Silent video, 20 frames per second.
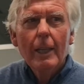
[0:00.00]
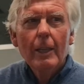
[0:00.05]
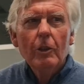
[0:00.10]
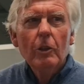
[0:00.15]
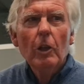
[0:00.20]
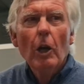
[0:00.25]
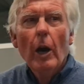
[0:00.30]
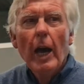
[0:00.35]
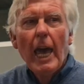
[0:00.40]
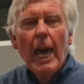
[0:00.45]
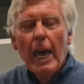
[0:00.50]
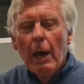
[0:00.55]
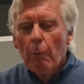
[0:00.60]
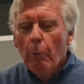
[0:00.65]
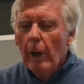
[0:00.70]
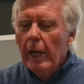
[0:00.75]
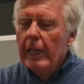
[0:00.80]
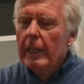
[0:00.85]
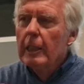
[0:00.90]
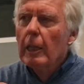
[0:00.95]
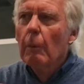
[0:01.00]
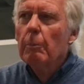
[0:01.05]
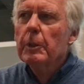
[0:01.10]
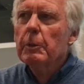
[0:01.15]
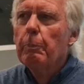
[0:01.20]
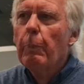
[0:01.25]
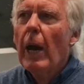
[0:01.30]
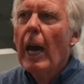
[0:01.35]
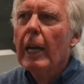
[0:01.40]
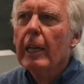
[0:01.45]
You know, when he
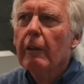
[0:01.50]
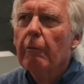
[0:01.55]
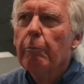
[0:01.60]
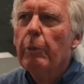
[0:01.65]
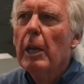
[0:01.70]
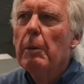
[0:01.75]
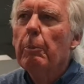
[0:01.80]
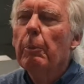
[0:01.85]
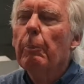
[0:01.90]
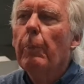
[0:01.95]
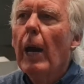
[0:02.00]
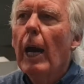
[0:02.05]
comes back, if people